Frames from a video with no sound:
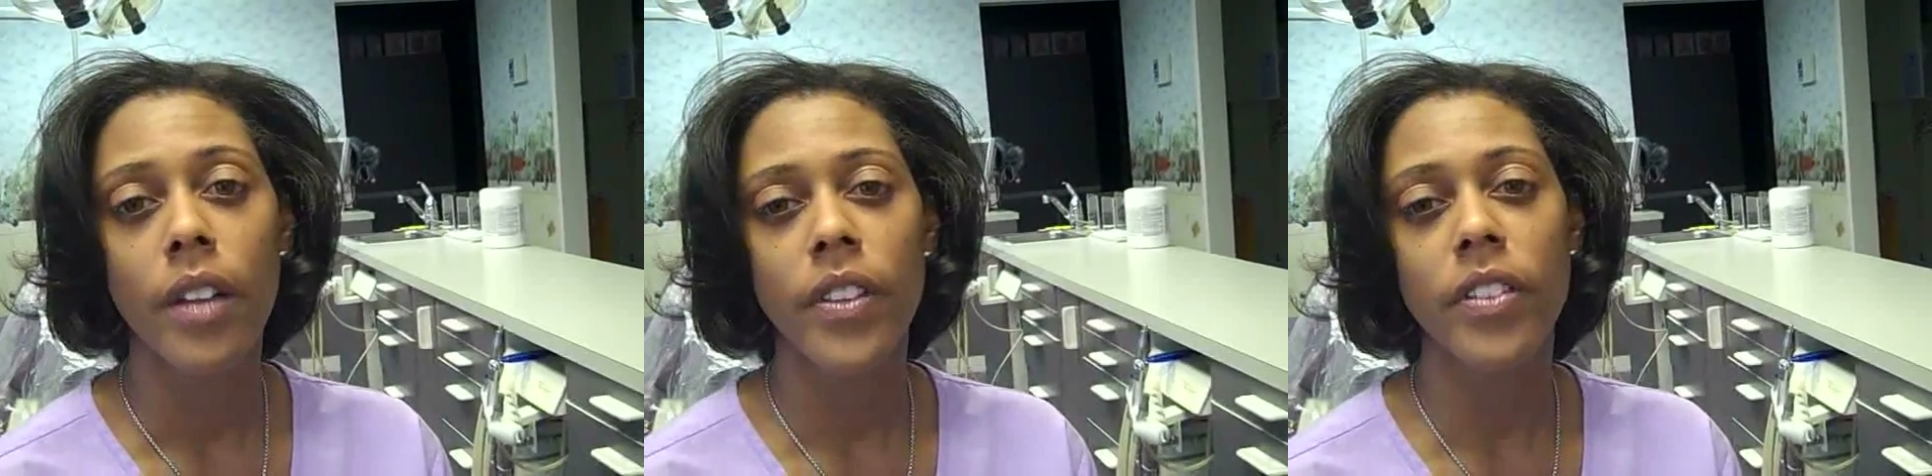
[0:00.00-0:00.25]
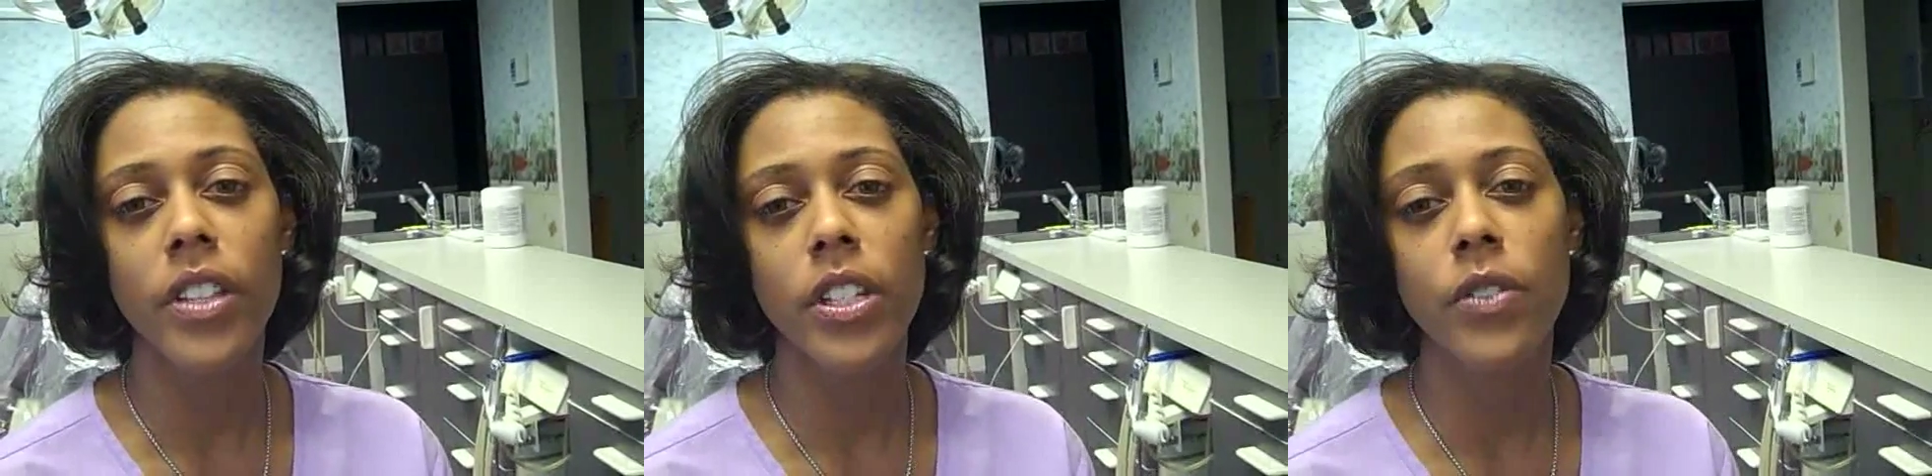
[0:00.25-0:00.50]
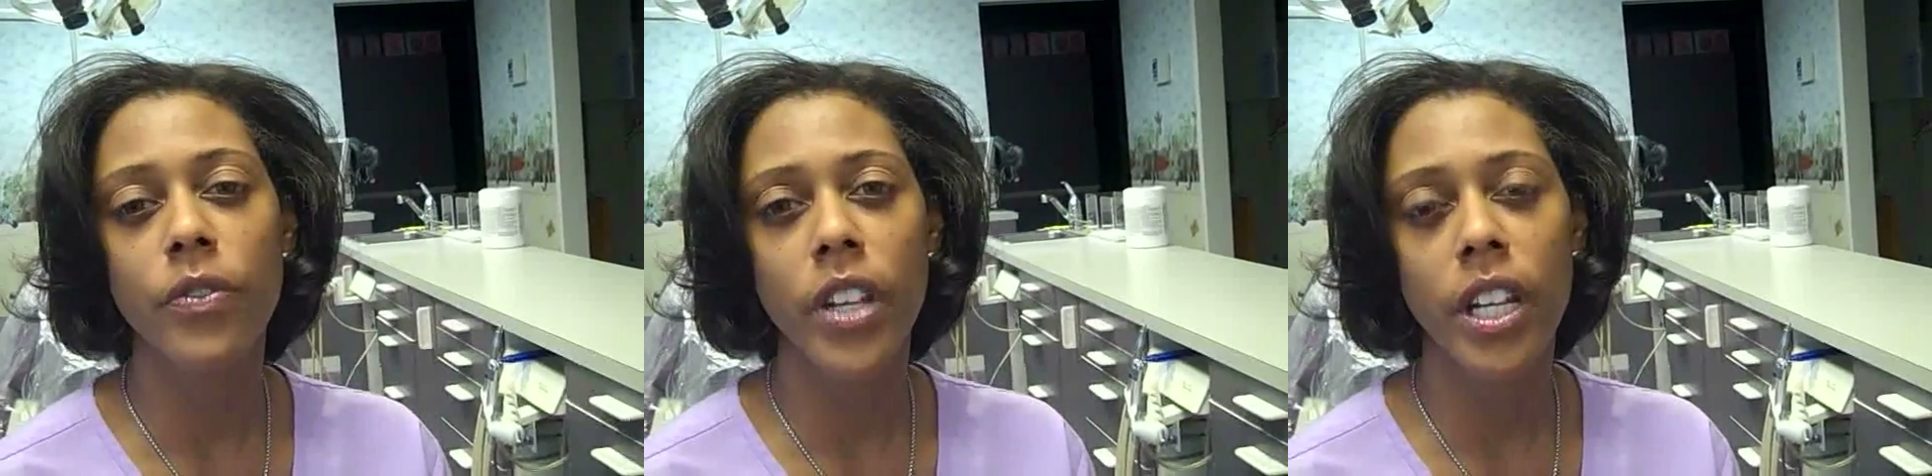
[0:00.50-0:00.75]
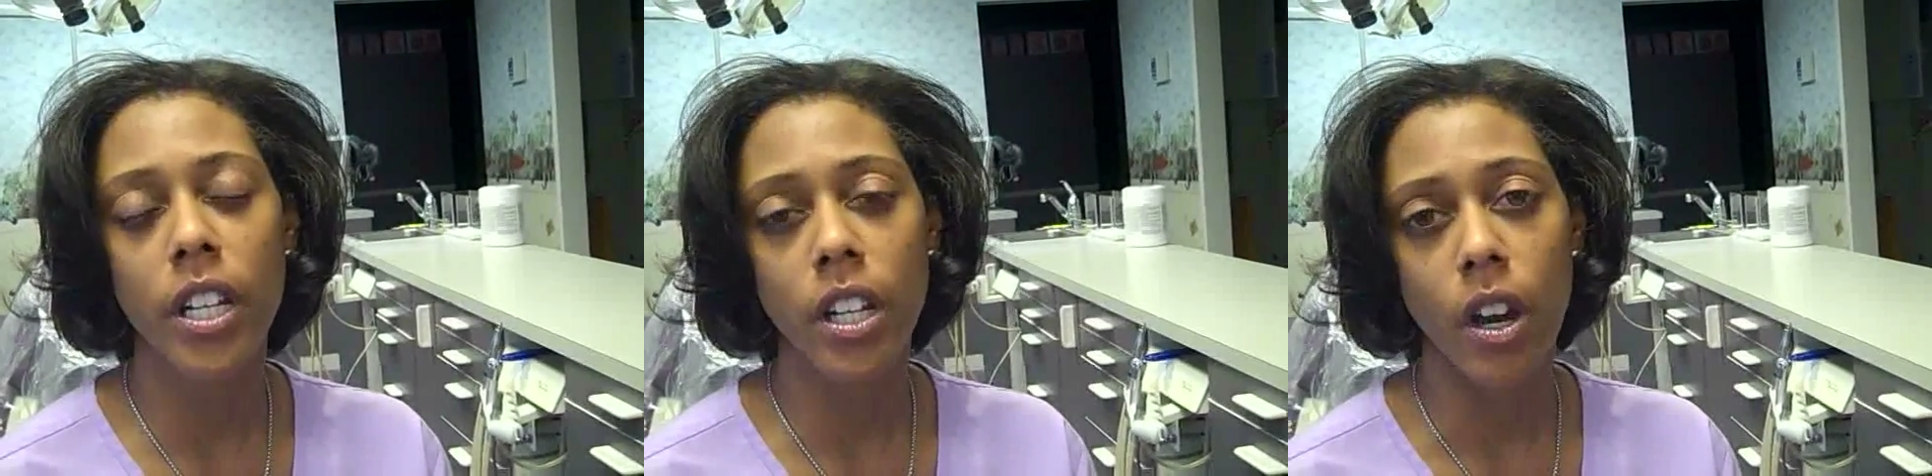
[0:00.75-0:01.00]
that this
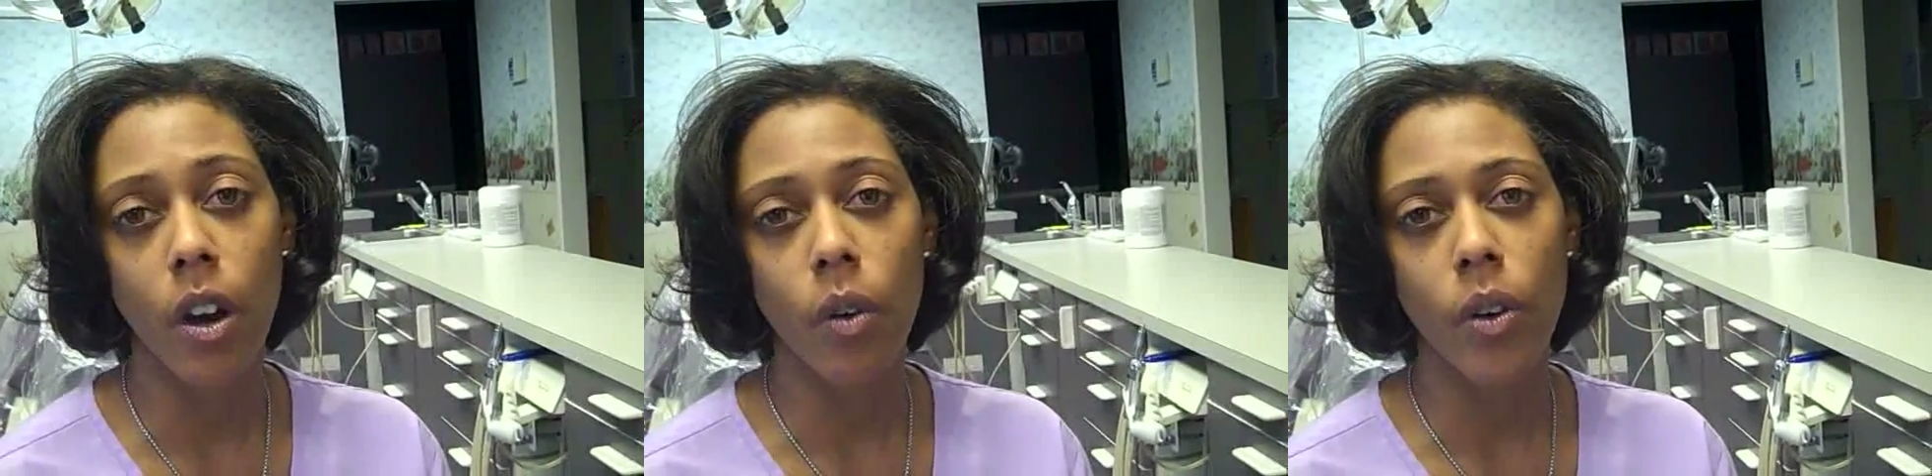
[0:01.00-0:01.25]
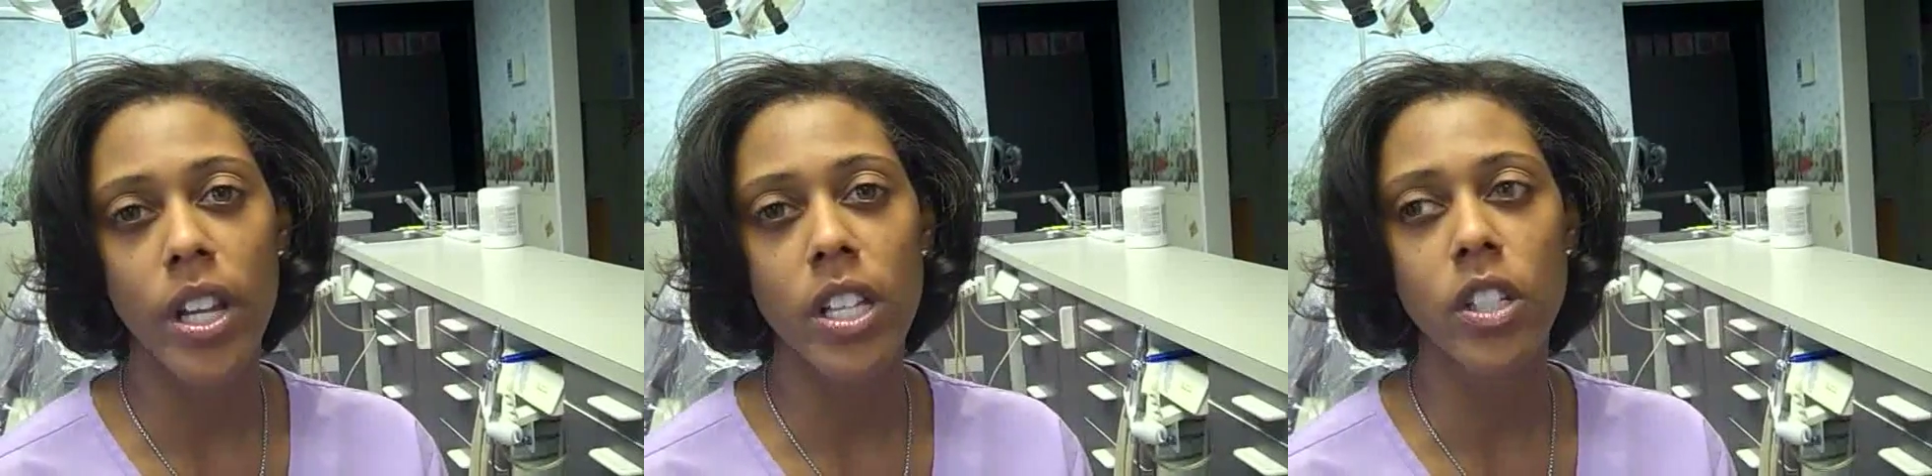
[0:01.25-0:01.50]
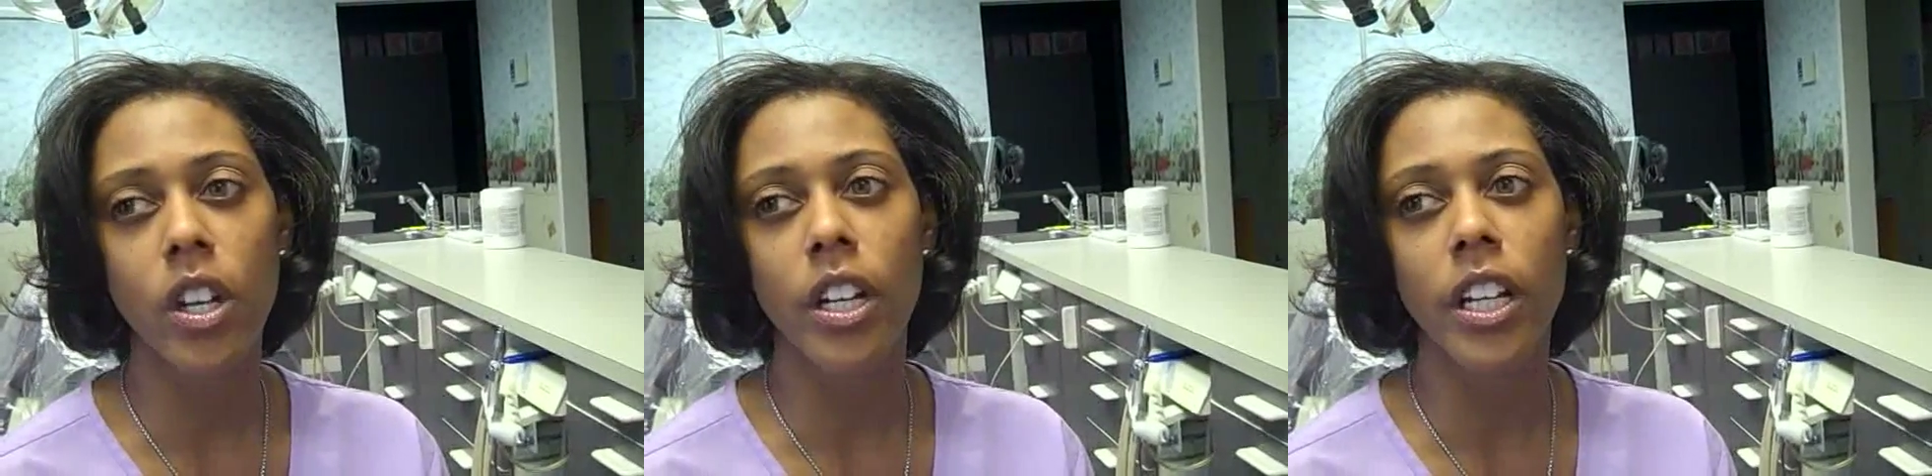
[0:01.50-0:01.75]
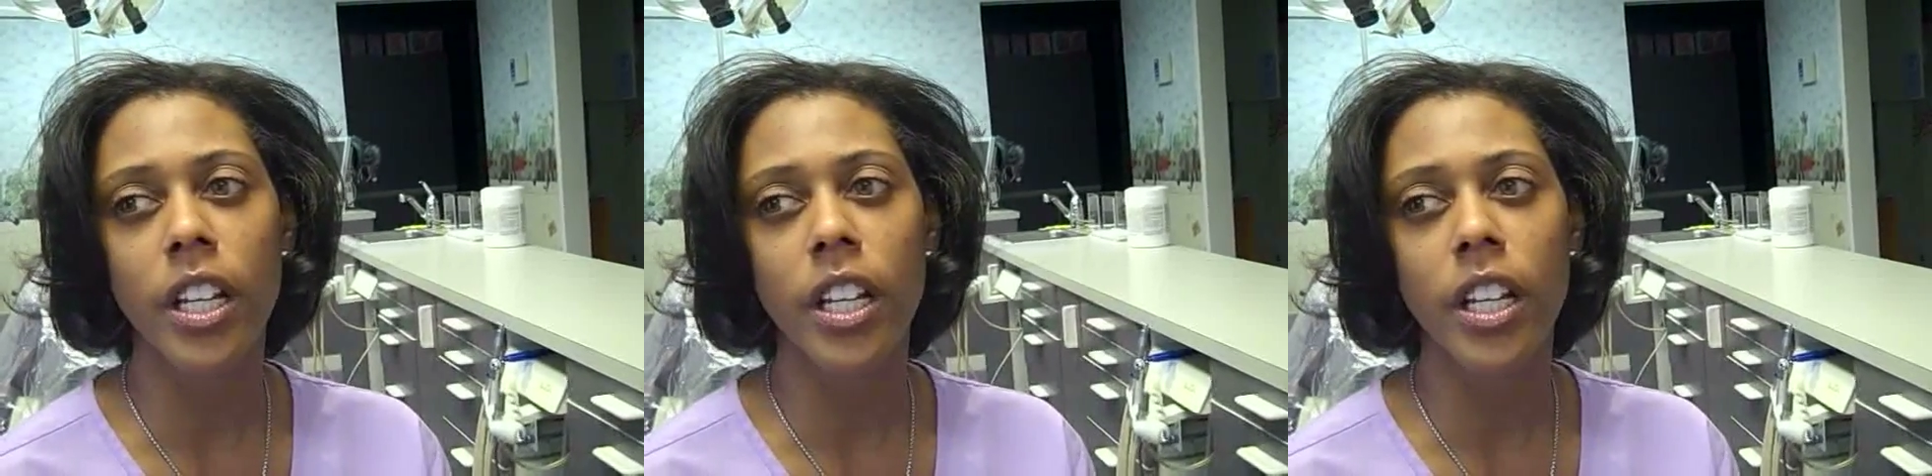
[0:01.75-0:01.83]
video is going to